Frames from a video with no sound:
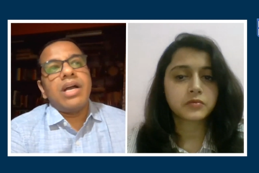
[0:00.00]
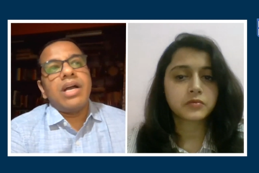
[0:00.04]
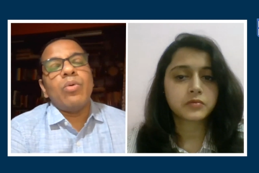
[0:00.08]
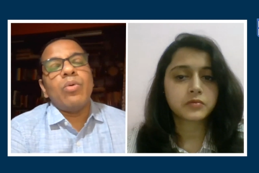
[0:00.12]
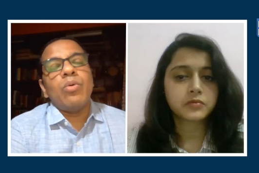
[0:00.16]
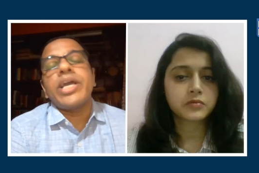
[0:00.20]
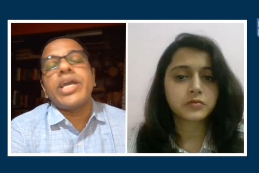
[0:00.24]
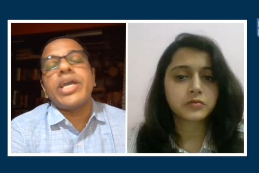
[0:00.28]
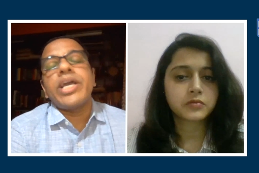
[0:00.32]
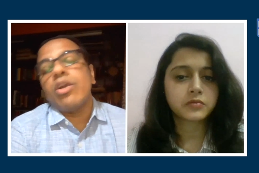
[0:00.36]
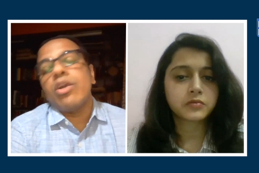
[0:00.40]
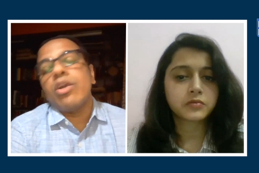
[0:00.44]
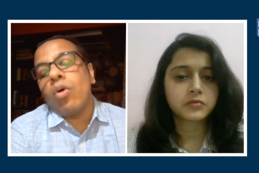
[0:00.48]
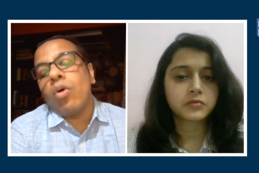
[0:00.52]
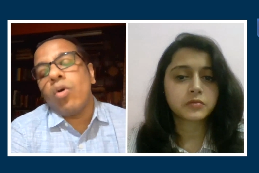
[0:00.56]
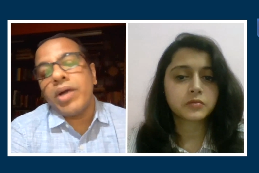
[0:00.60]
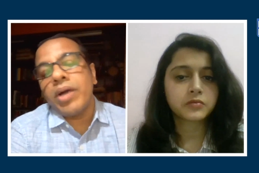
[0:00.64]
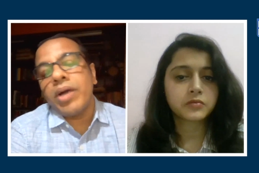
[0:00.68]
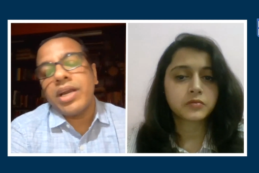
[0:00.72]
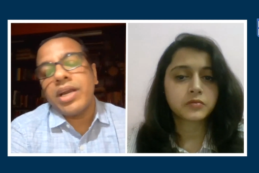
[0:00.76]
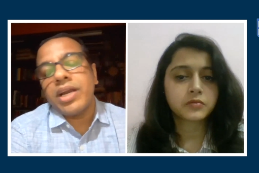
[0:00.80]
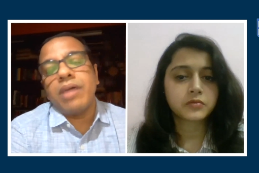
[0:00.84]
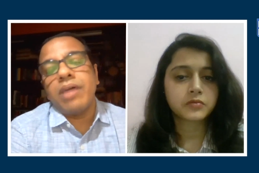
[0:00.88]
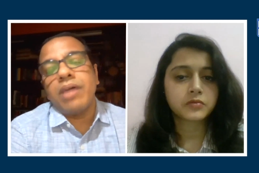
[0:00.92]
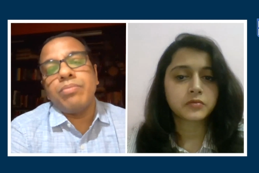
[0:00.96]
Speaker 1: uh, we can
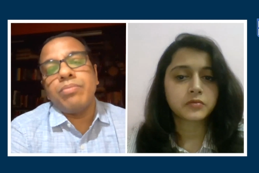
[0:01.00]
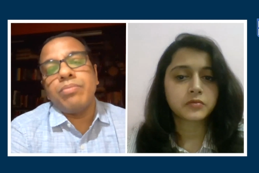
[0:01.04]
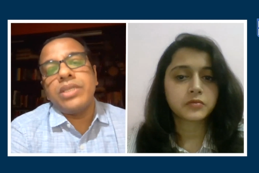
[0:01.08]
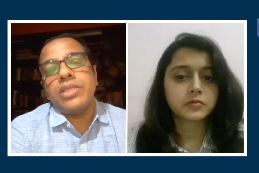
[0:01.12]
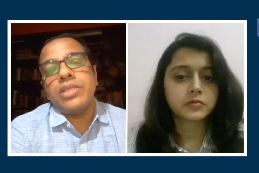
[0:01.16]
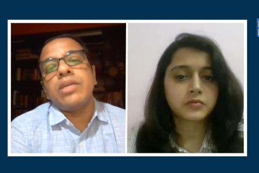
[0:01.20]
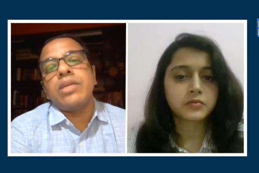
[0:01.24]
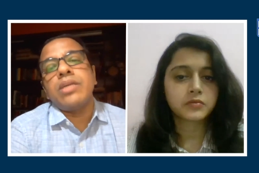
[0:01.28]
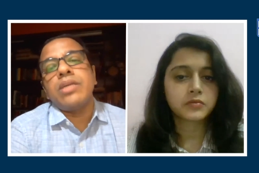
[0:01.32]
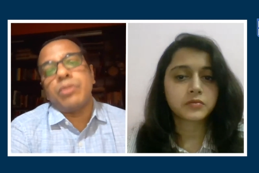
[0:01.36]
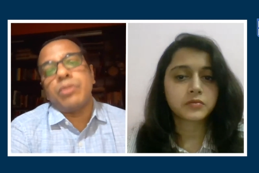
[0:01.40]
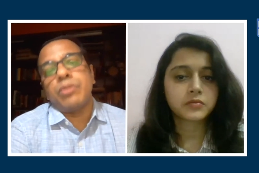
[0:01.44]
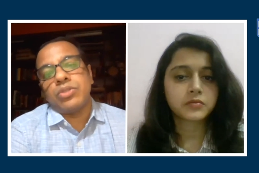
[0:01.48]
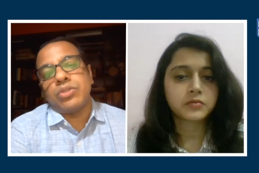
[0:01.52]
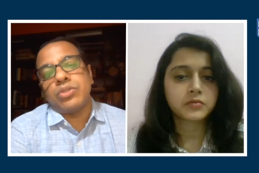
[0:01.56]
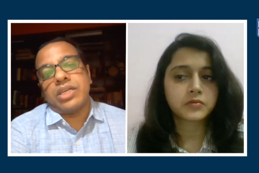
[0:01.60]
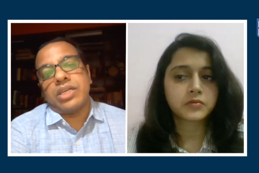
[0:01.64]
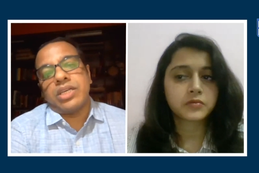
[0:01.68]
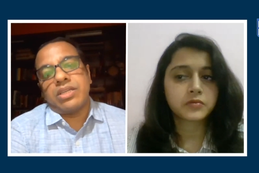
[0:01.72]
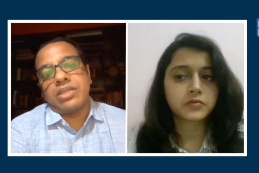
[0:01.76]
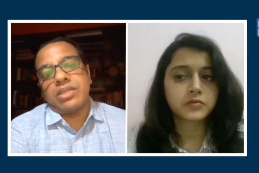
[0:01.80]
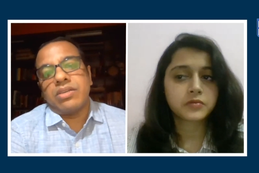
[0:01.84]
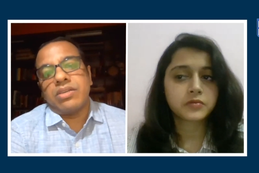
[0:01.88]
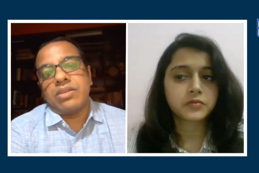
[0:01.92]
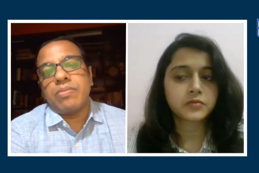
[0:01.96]
overcome in the
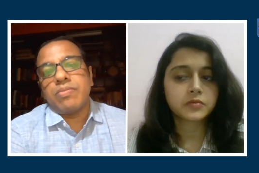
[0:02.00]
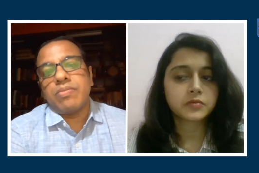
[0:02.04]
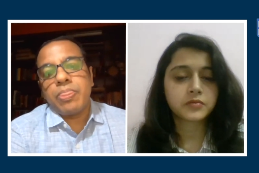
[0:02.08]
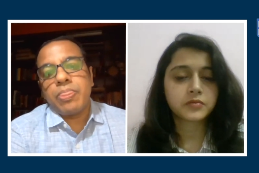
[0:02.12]
future.